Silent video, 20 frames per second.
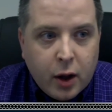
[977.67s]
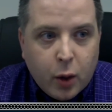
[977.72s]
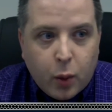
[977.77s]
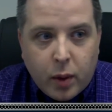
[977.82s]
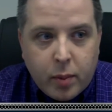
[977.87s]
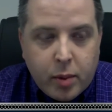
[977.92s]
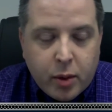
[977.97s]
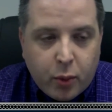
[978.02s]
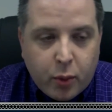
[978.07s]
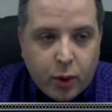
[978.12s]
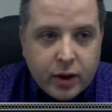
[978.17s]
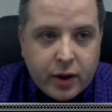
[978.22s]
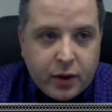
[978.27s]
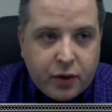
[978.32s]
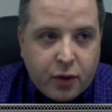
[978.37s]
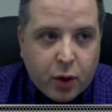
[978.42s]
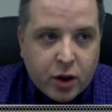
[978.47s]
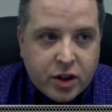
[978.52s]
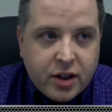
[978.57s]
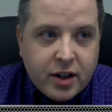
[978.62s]
we've been
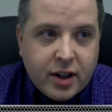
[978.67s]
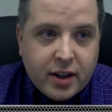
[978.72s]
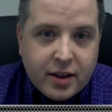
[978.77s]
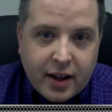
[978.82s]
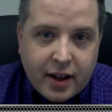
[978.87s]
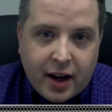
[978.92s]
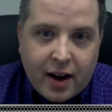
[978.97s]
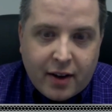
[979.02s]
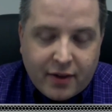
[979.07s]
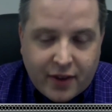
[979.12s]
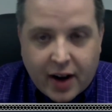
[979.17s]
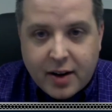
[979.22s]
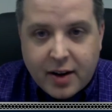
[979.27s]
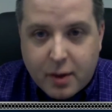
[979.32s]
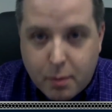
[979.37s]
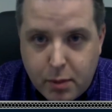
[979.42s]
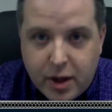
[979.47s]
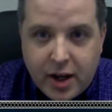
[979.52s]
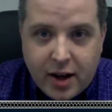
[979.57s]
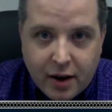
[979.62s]
really fortunate that I've
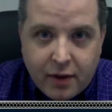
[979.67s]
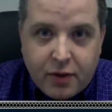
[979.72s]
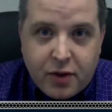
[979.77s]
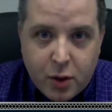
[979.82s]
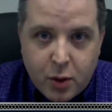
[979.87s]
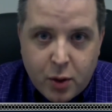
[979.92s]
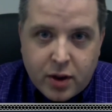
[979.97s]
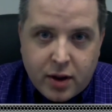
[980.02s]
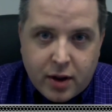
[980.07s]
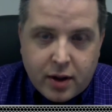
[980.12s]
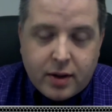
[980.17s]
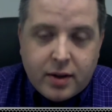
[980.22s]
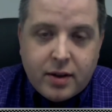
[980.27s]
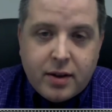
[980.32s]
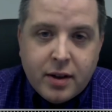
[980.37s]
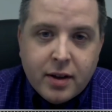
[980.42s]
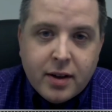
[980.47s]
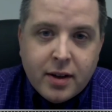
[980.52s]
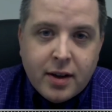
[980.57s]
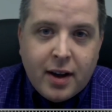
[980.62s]
gotten to meet a few of
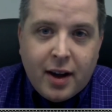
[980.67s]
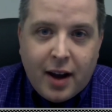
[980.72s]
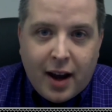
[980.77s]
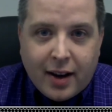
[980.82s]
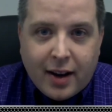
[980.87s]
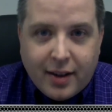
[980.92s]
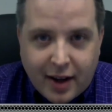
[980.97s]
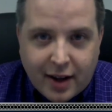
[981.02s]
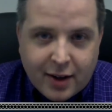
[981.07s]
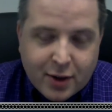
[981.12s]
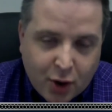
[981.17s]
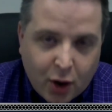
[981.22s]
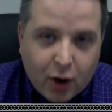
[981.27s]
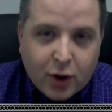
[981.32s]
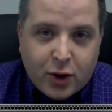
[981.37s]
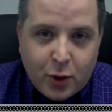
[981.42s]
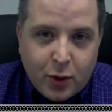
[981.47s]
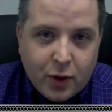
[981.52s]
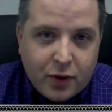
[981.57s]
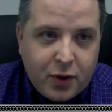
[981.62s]
and
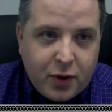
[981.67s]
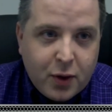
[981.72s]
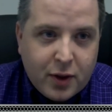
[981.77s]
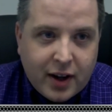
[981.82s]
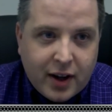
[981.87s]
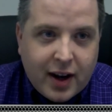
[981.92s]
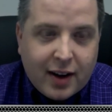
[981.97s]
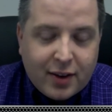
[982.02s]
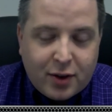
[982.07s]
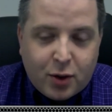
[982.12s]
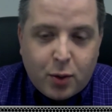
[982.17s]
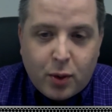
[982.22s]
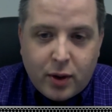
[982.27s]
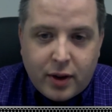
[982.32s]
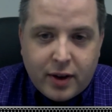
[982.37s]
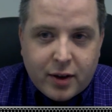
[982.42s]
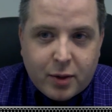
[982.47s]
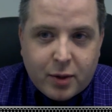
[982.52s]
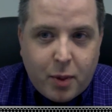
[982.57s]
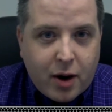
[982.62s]
talk to a few of the guys who
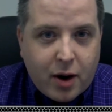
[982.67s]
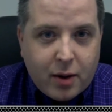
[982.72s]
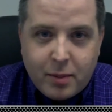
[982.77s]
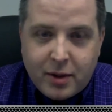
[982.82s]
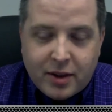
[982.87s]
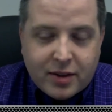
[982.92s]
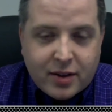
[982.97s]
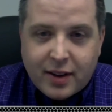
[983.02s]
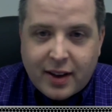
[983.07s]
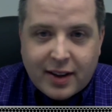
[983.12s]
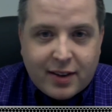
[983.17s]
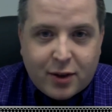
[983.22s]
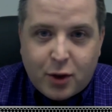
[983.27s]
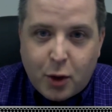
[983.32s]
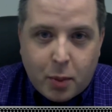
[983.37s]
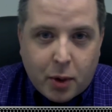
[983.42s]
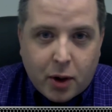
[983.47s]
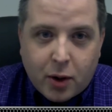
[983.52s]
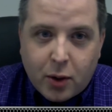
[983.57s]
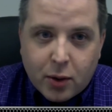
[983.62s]
really inspired me. So that's
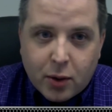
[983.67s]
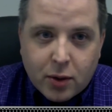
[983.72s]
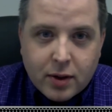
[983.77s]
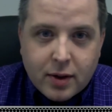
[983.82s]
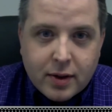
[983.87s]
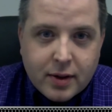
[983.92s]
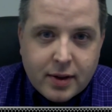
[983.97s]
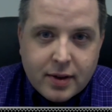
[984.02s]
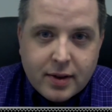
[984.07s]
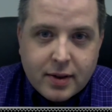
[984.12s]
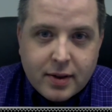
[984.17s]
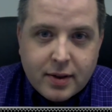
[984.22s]
super cool.